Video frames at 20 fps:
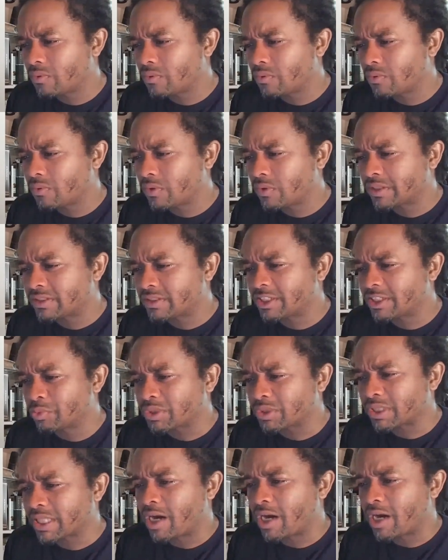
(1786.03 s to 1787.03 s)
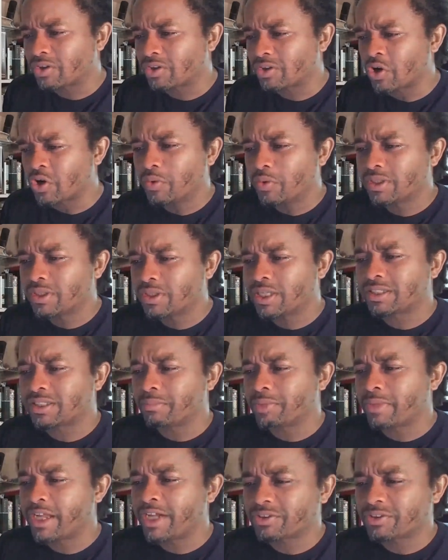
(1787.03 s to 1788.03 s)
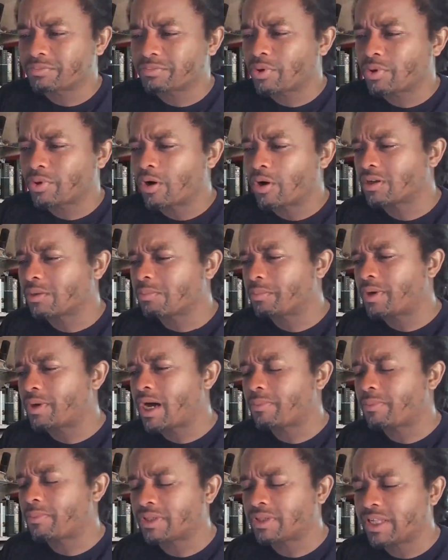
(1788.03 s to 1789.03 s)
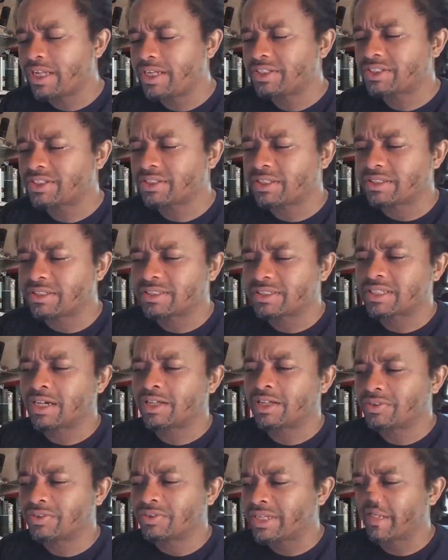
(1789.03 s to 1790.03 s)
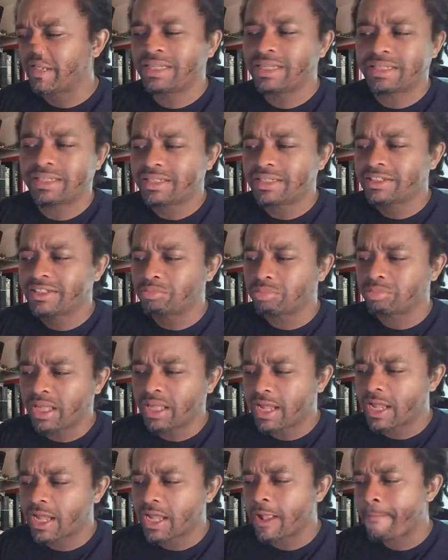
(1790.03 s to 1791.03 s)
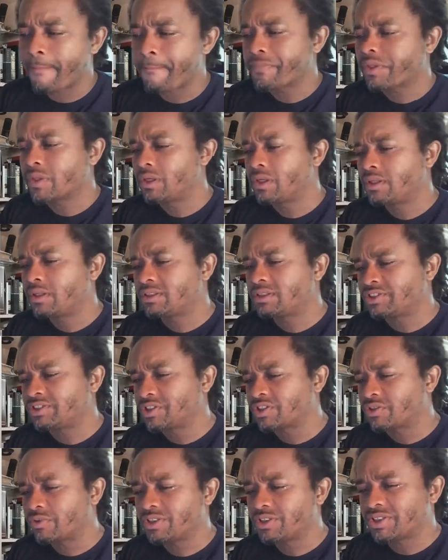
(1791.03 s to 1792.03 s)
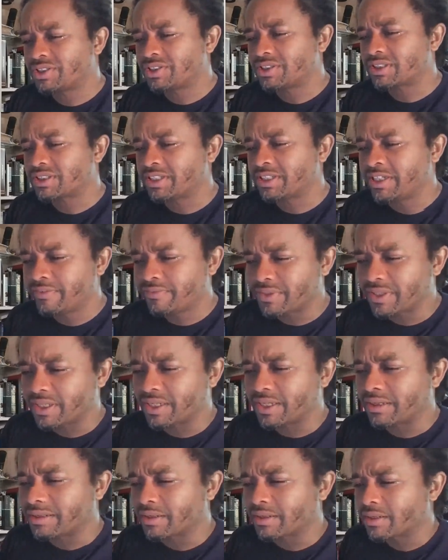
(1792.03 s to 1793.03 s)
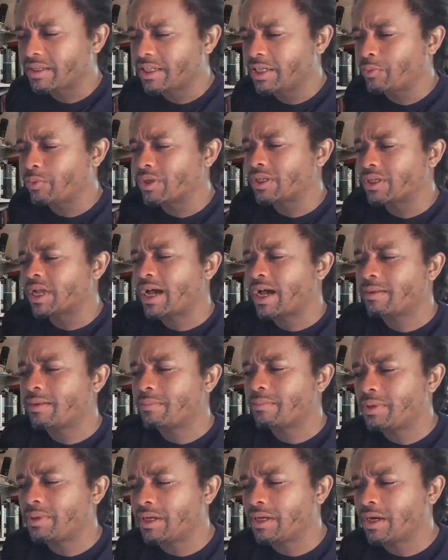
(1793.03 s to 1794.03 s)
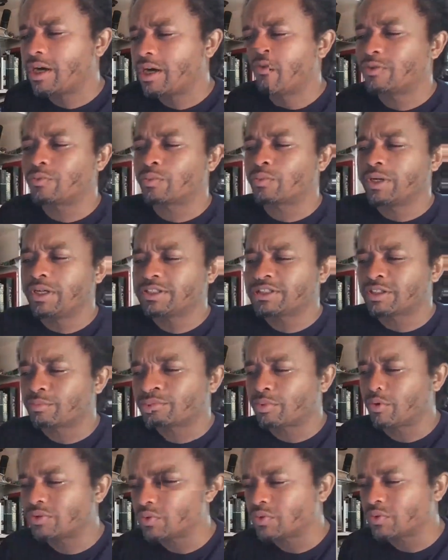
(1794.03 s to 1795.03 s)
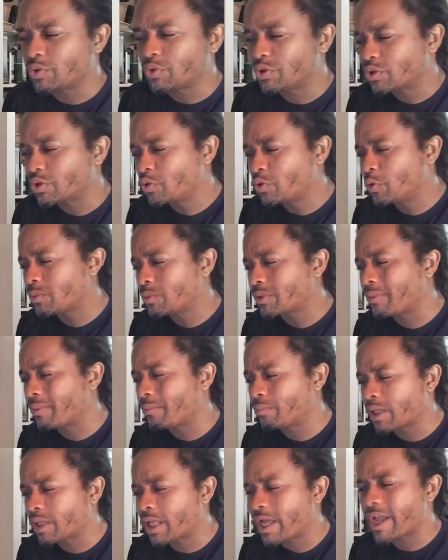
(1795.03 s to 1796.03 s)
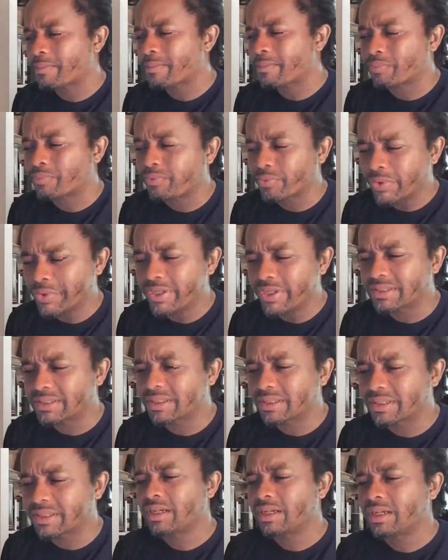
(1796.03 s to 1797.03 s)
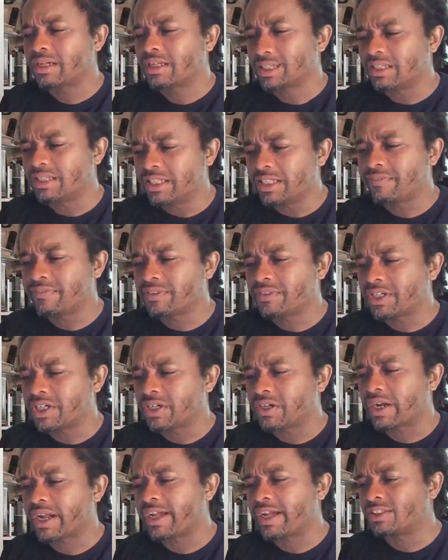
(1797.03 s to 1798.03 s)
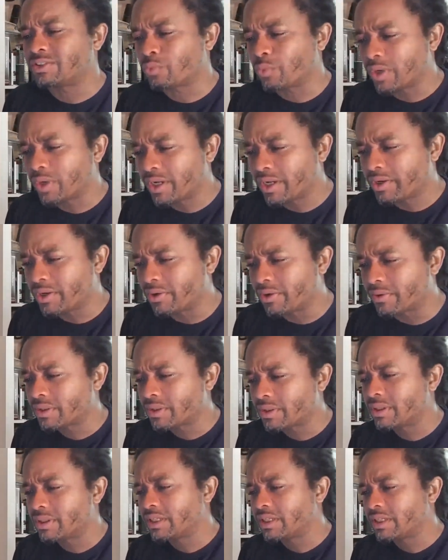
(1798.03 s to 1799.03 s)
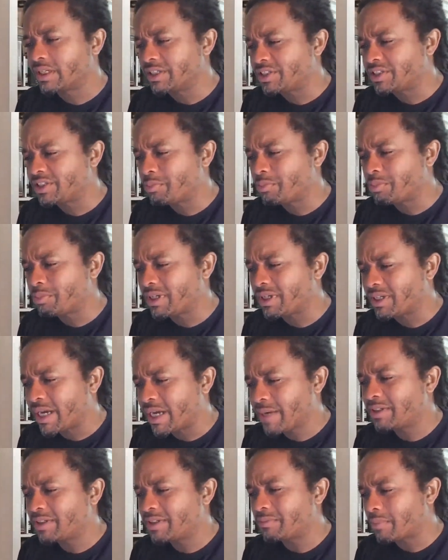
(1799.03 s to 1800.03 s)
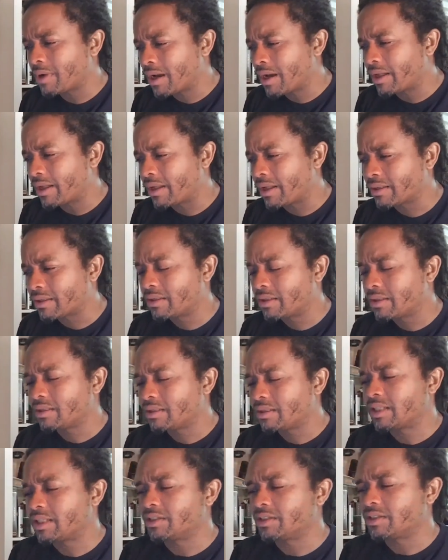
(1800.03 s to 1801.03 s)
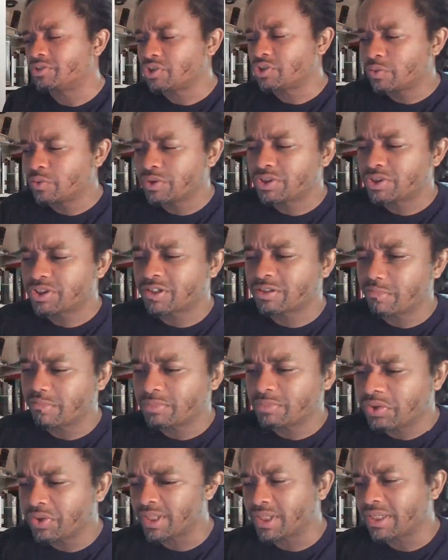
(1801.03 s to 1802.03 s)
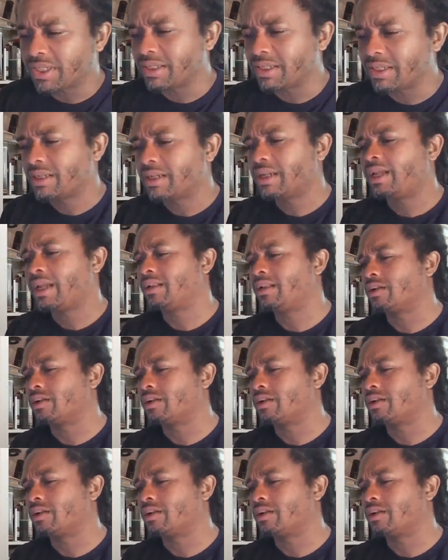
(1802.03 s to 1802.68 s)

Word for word: it says, without knowing that the major part of the population in southern India is black, since Christians live there it would not be unreasonable to assume that black priests lived there as well. It should be kept in mind that the Jewish community in